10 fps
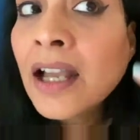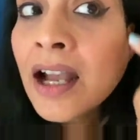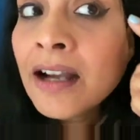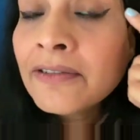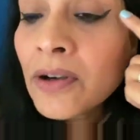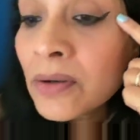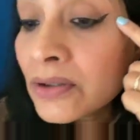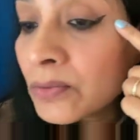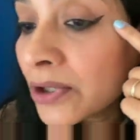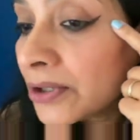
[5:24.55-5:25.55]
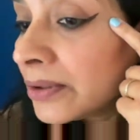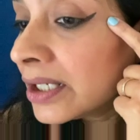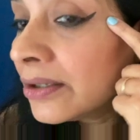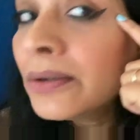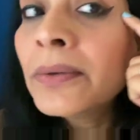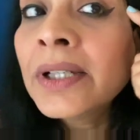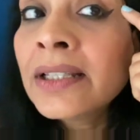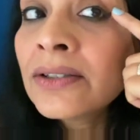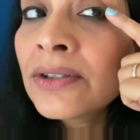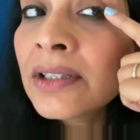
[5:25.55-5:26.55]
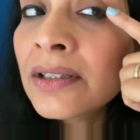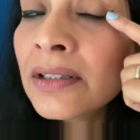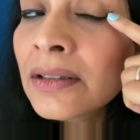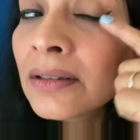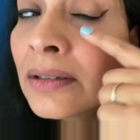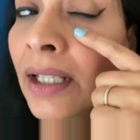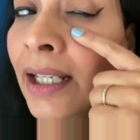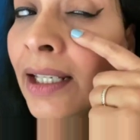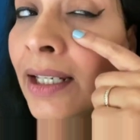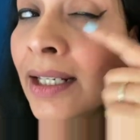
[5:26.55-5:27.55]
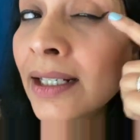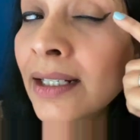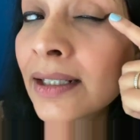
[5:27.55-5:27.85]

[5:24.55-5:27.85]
Of course, what you can do is just like I did,